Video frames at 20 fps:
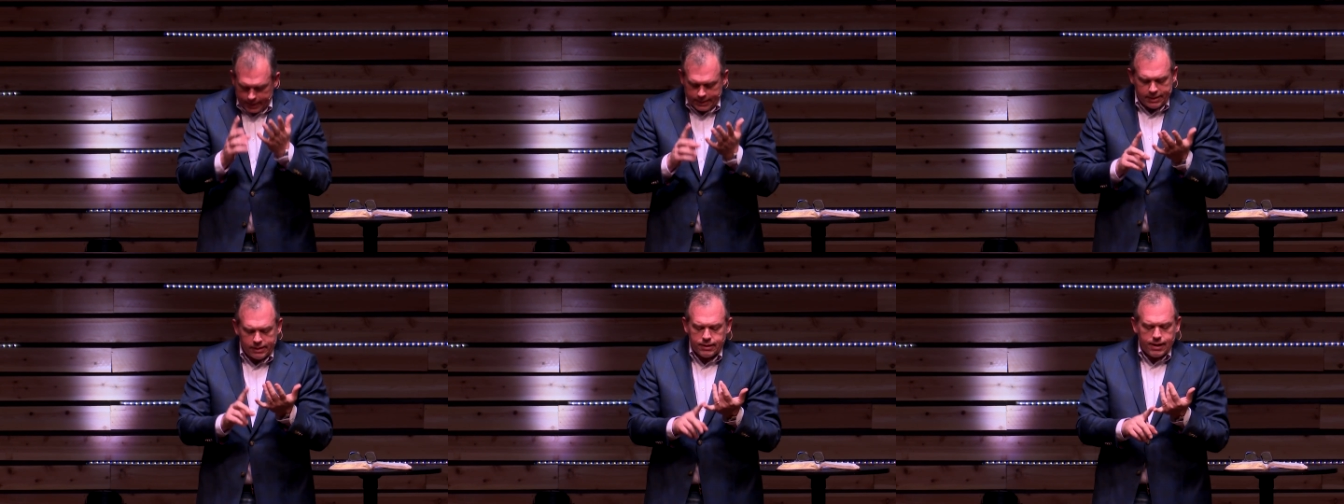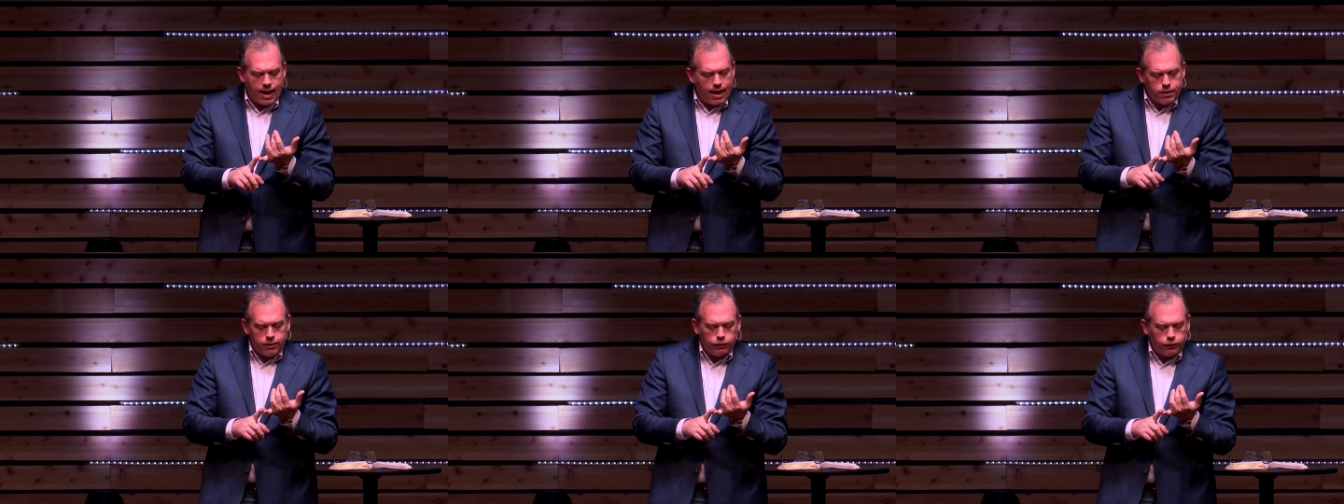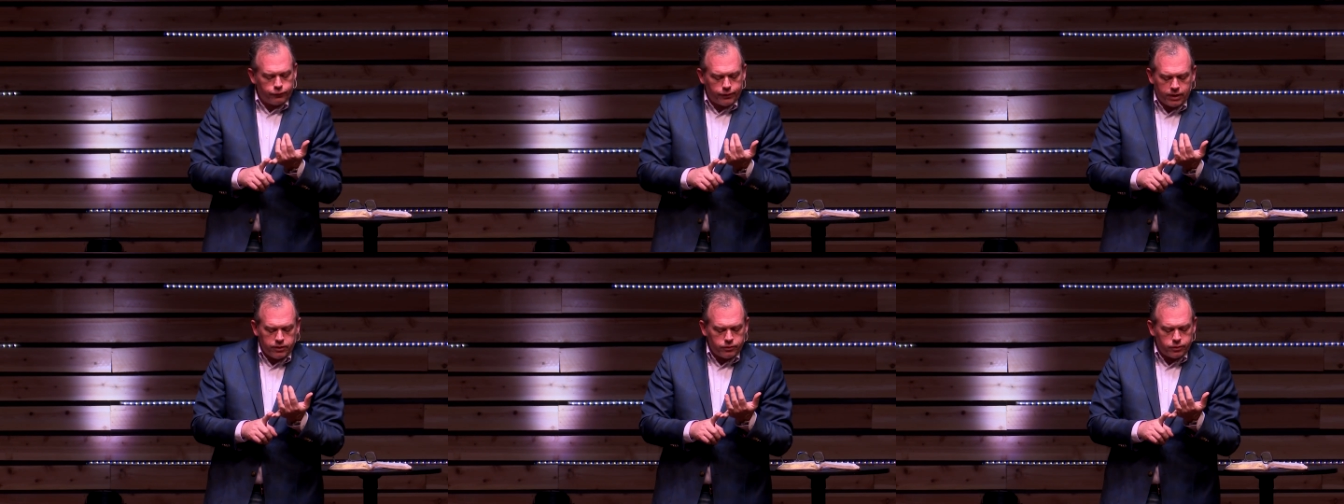He didn't hide
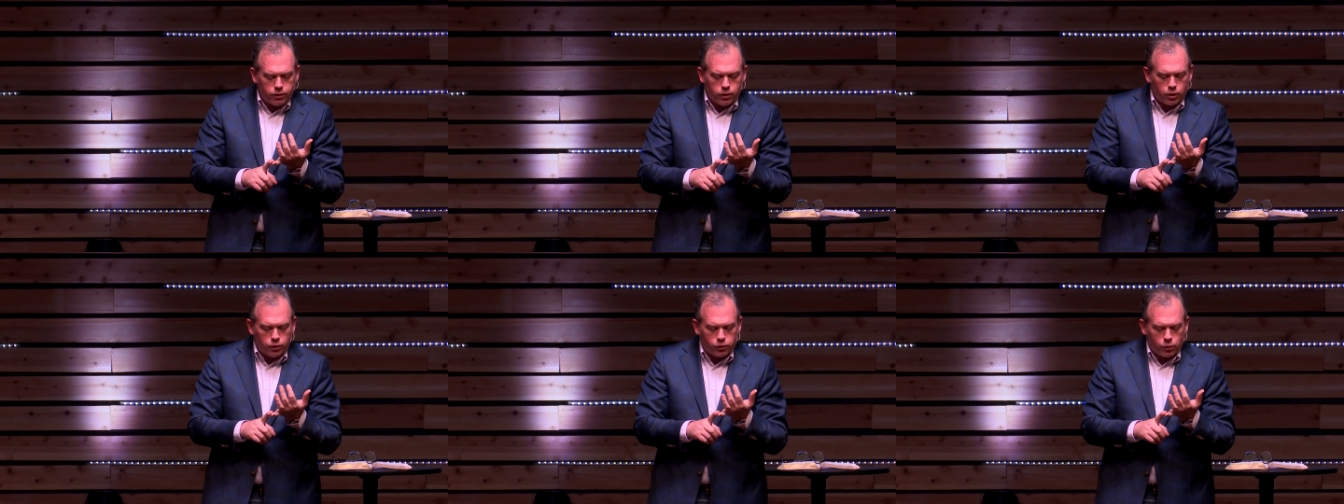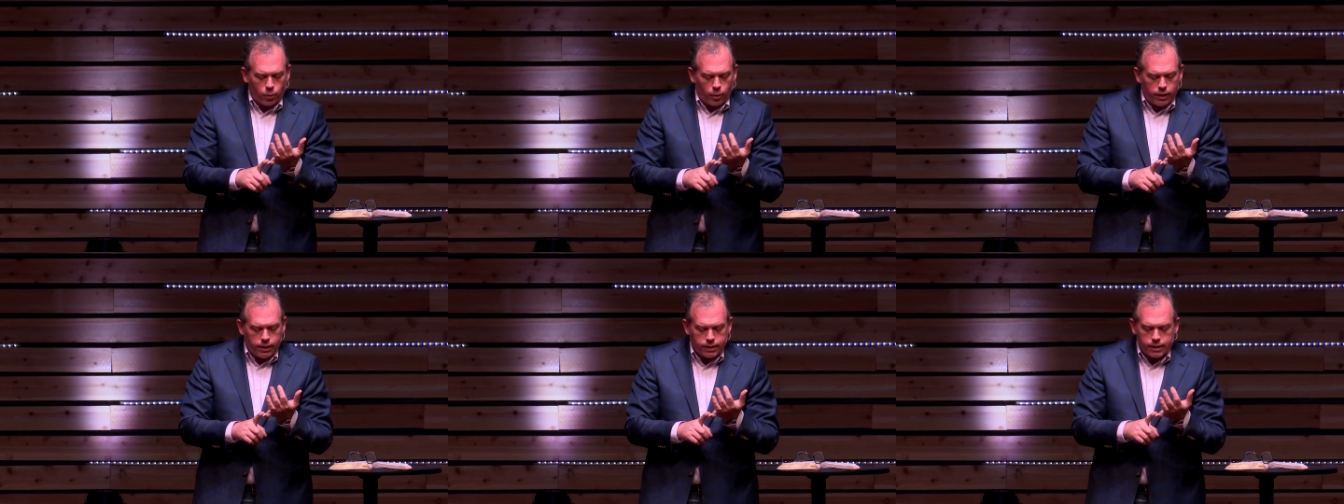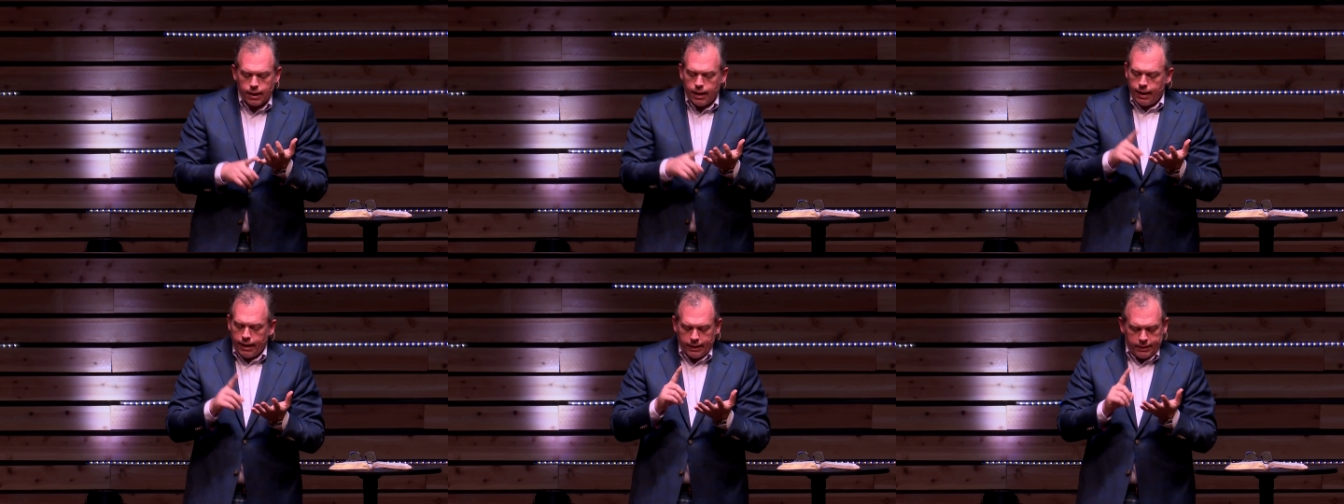his face in the earthquake.
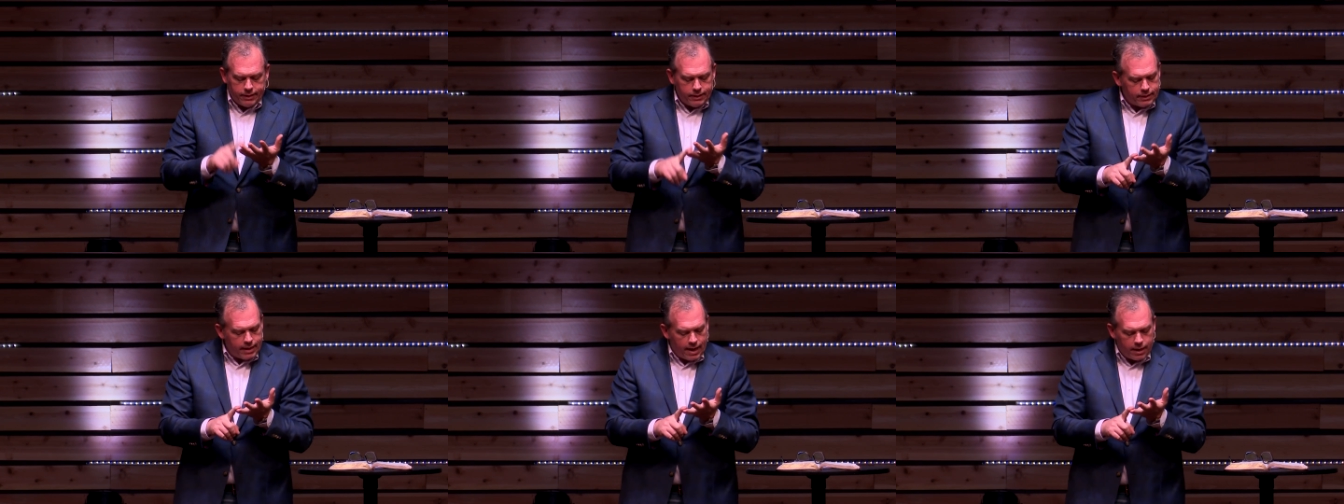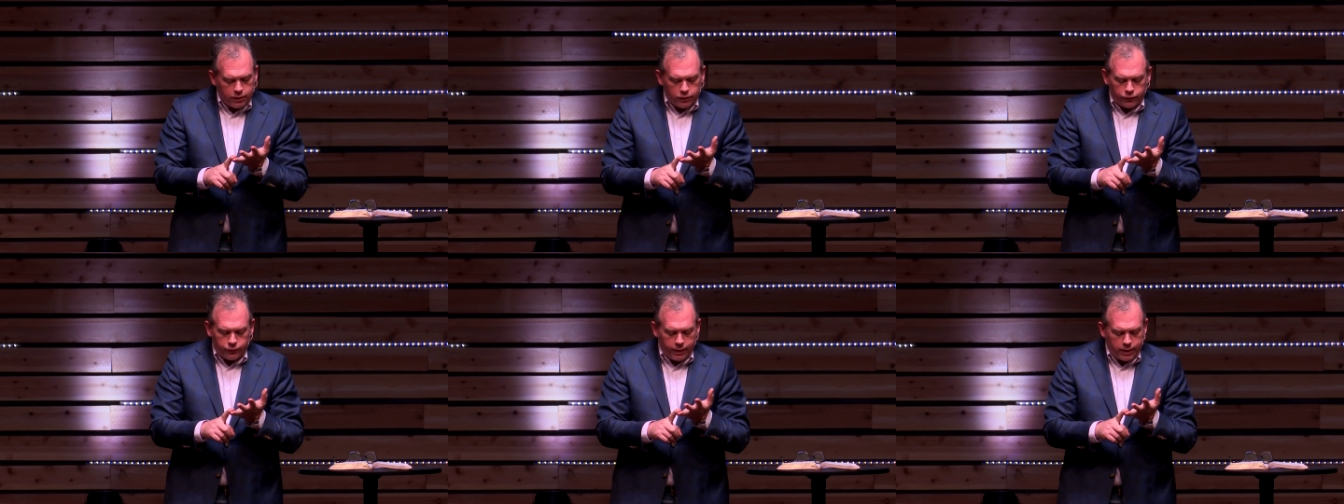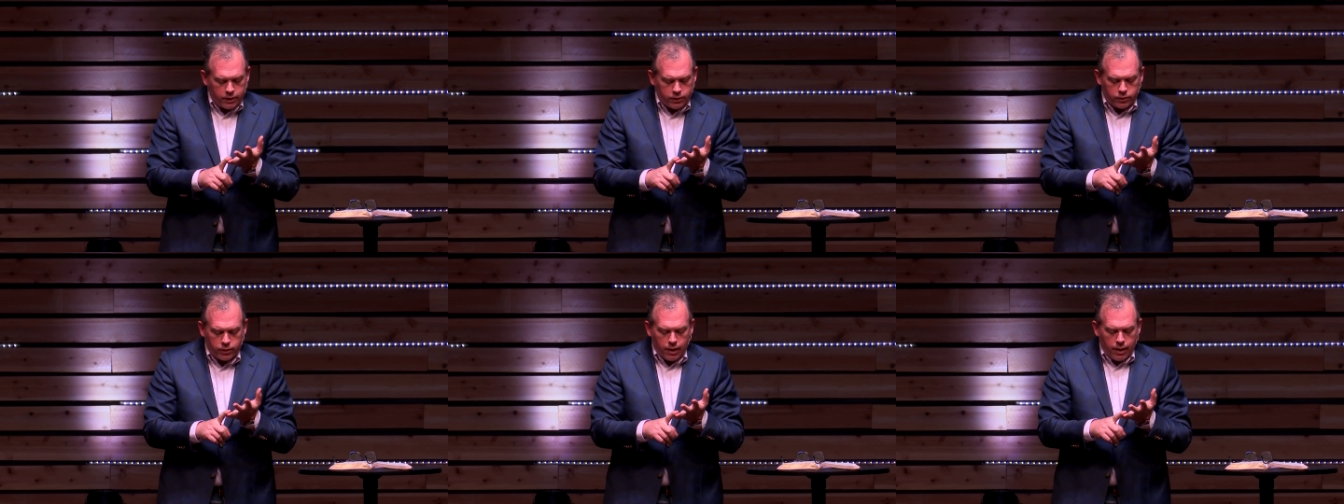He didn't hide his
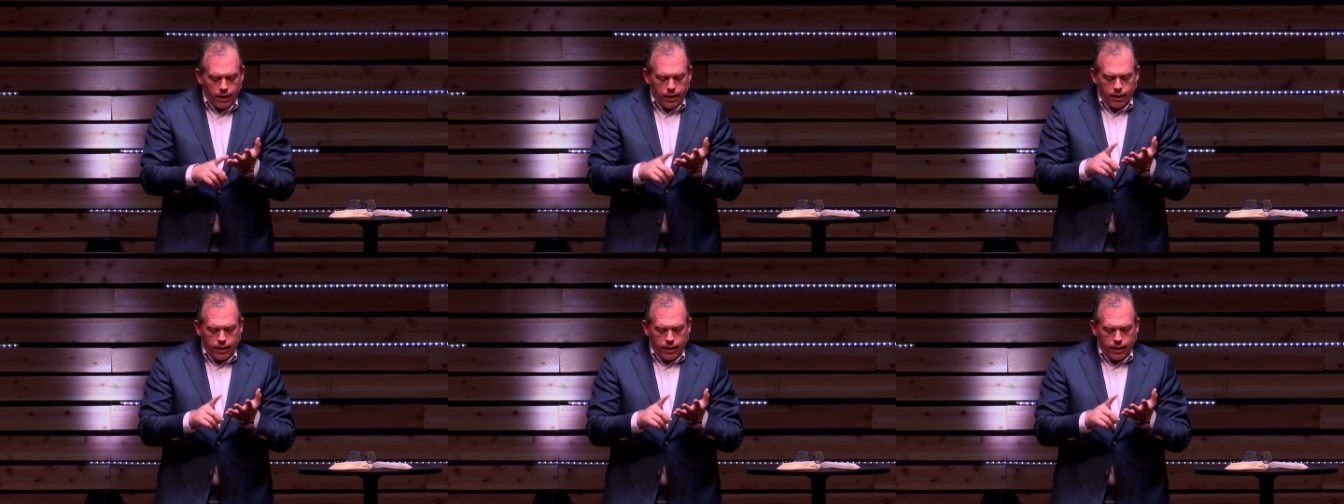face